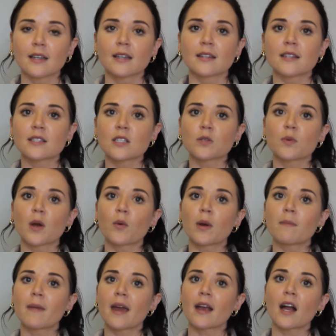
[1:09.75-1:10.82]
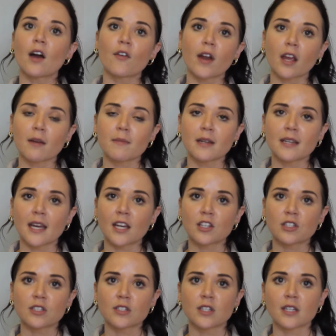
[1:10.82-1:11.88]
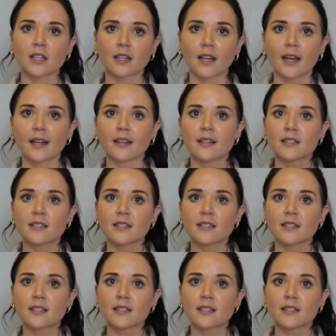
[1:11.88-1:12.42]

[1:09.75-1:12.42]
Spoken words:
This is where we make our recommendations to the client.